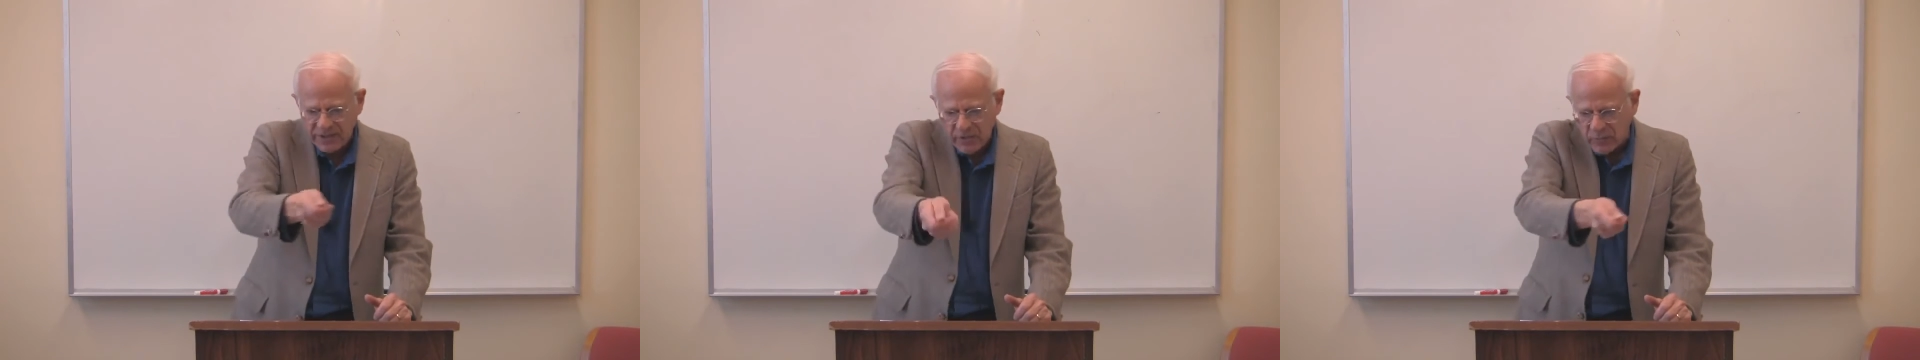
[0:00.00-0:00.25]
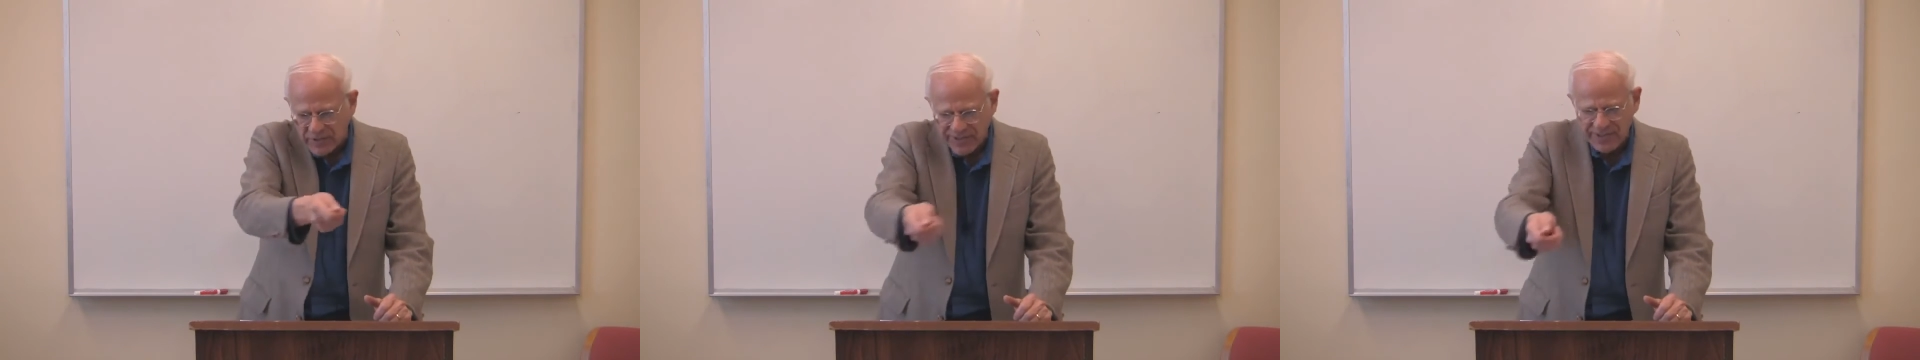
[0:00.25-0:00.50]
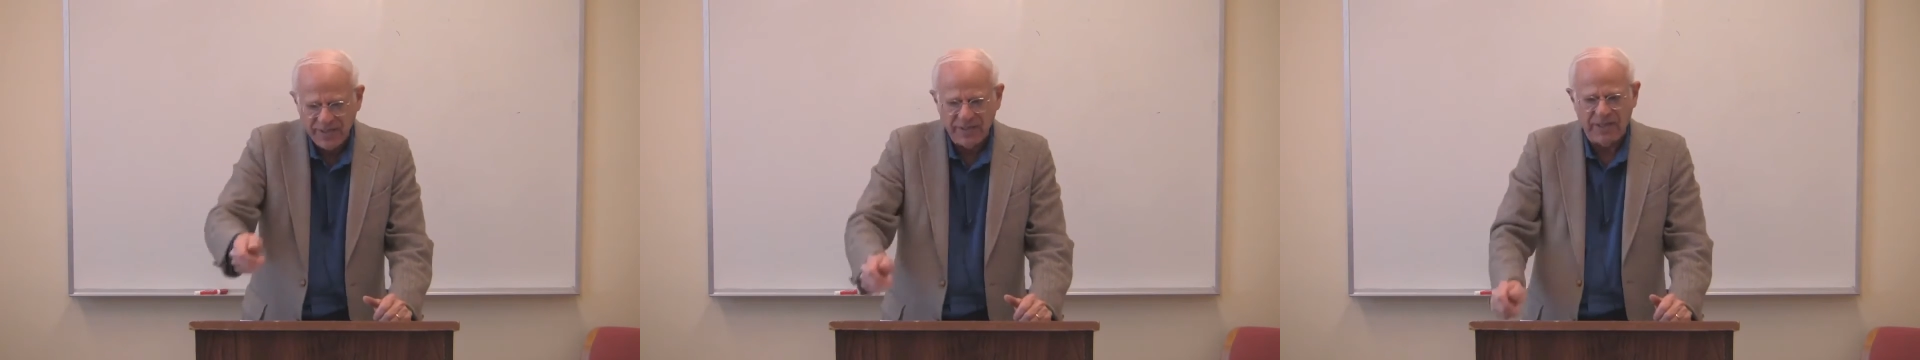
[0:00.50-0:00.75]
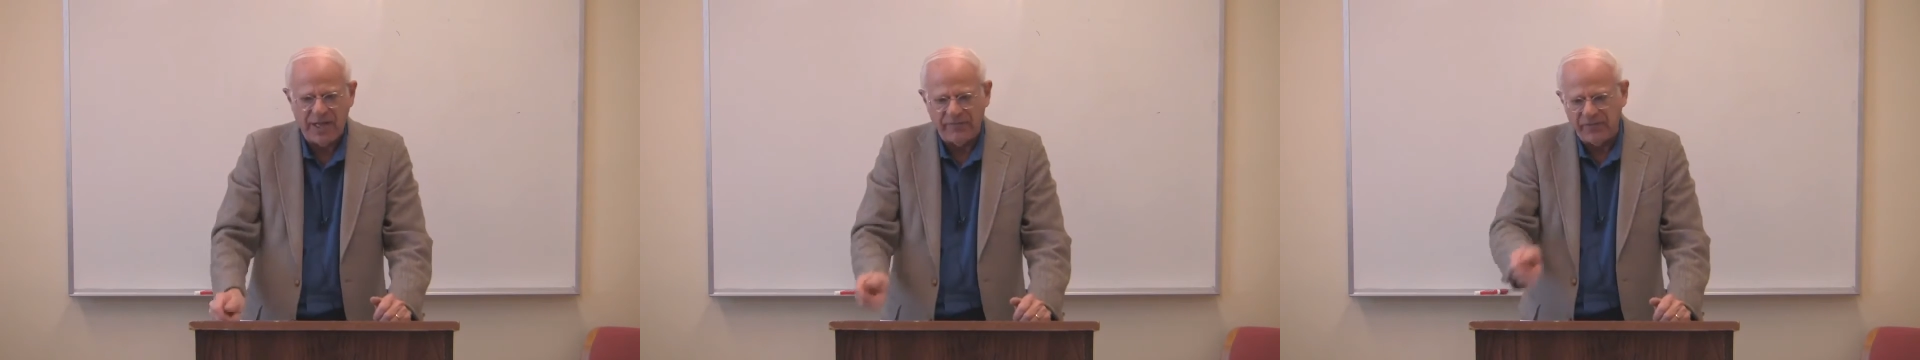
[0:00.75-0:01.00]
and you don't see
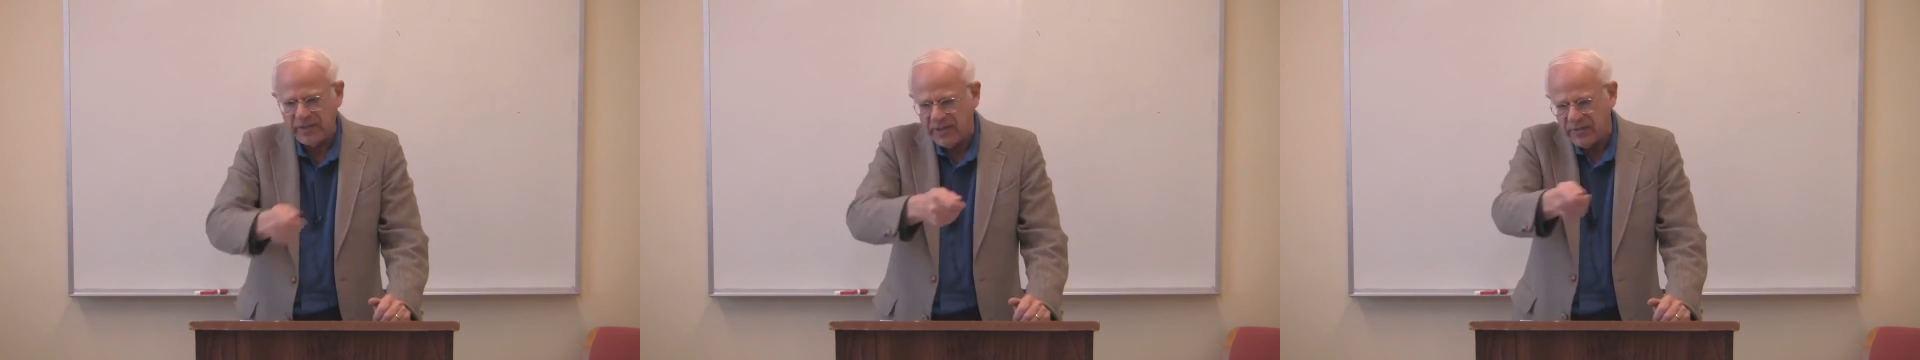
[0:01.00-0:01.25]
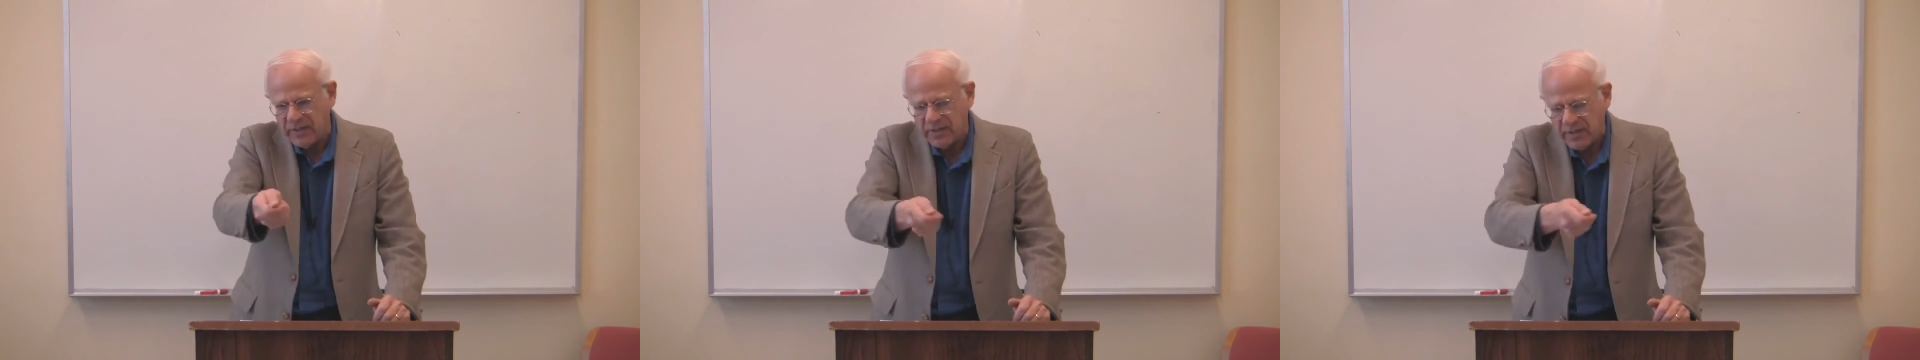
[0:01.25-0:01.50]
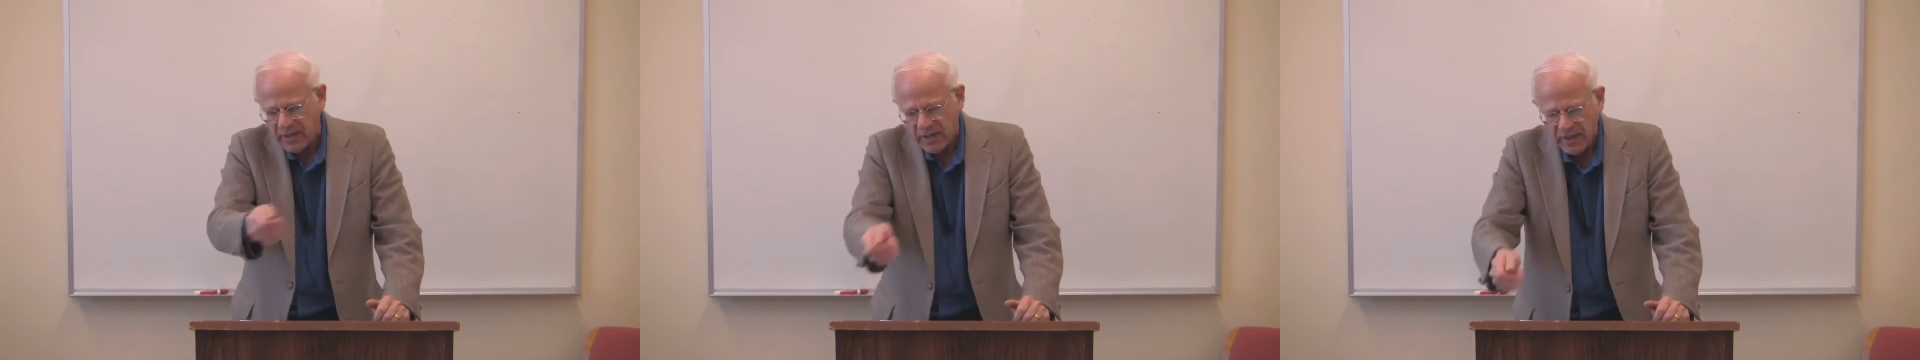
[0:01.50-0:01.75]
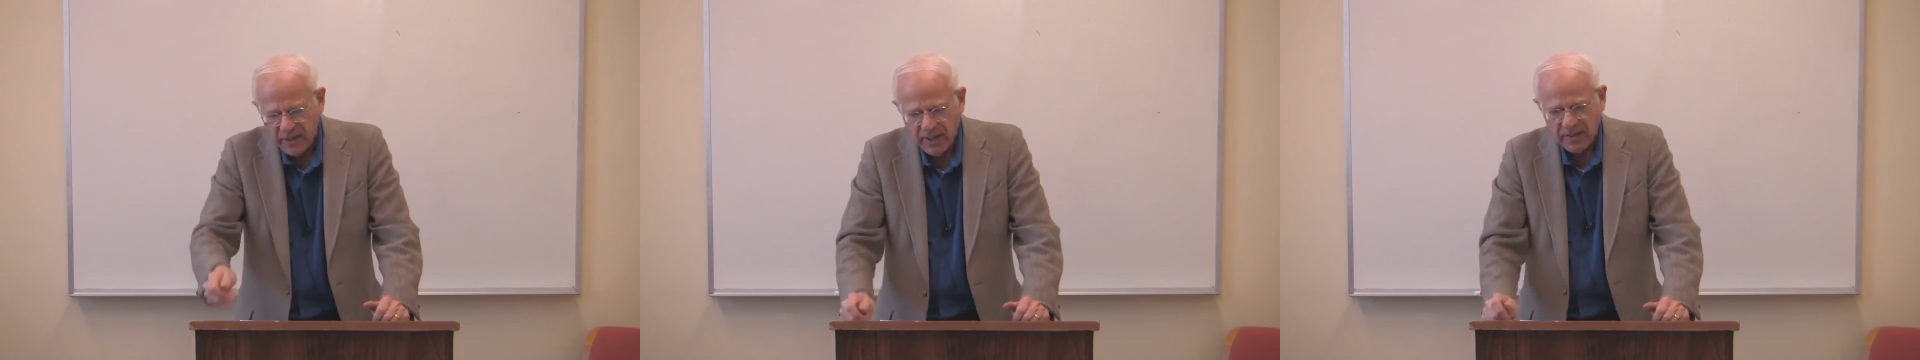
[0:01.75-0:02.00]
the oven and
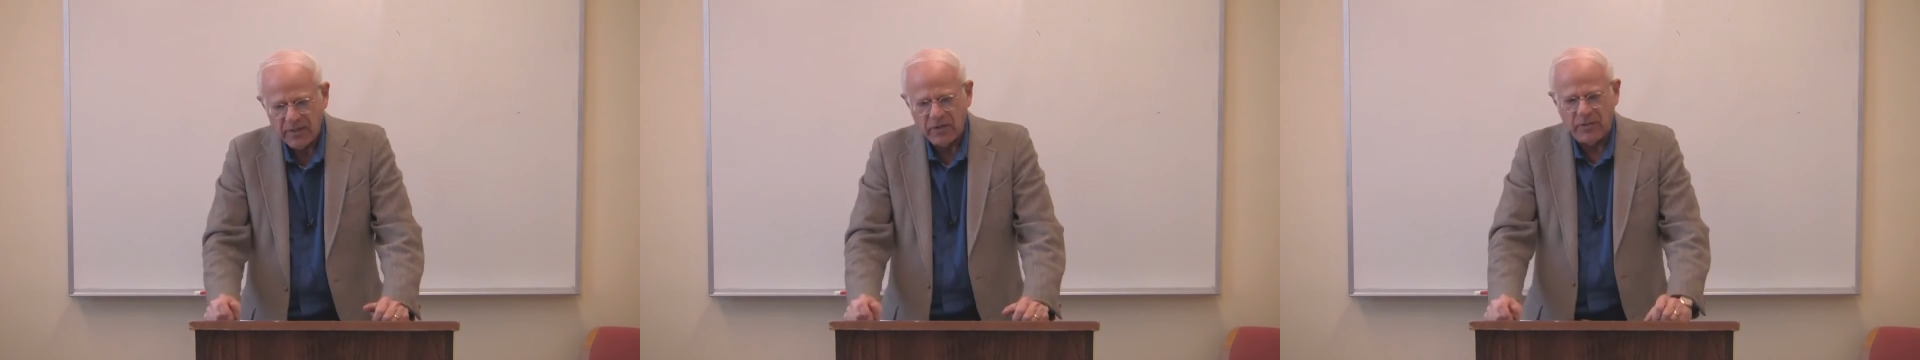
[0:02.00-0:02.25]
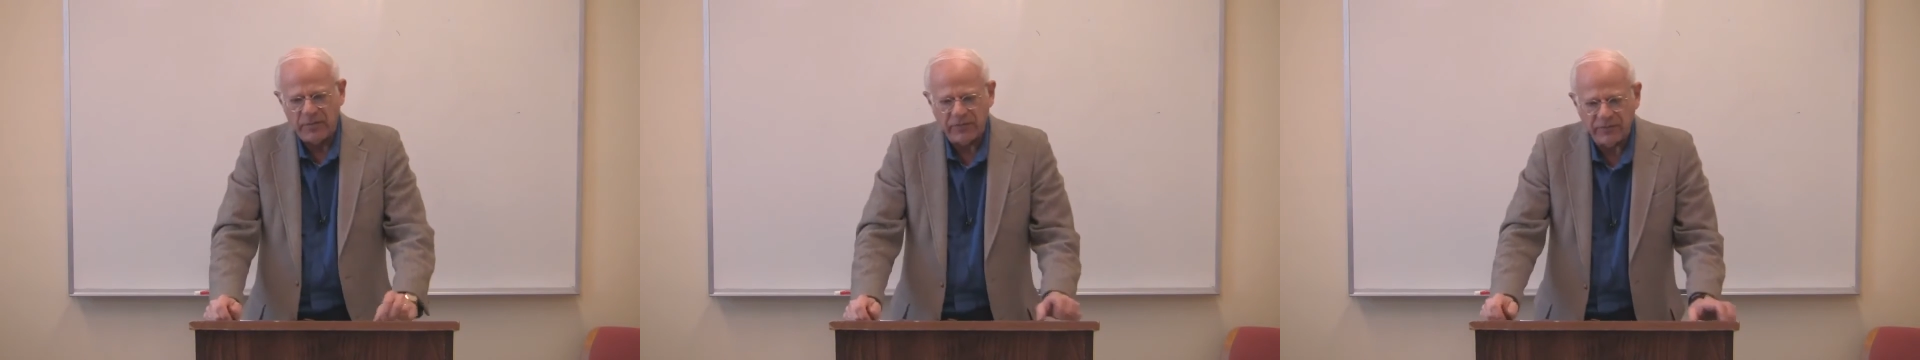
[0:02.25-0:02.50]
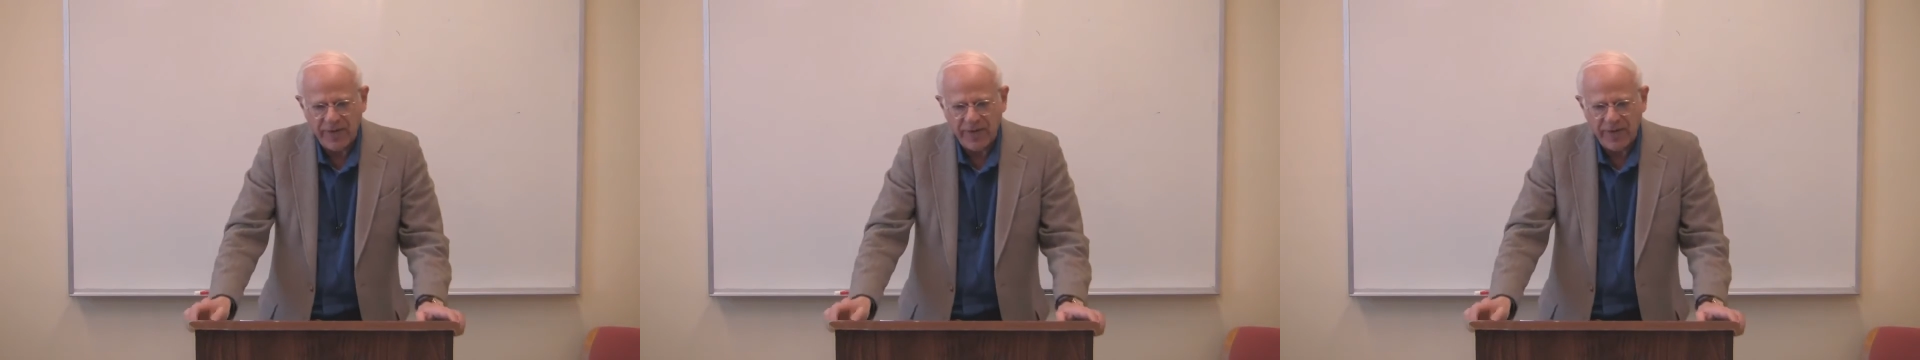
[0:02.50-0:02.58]
the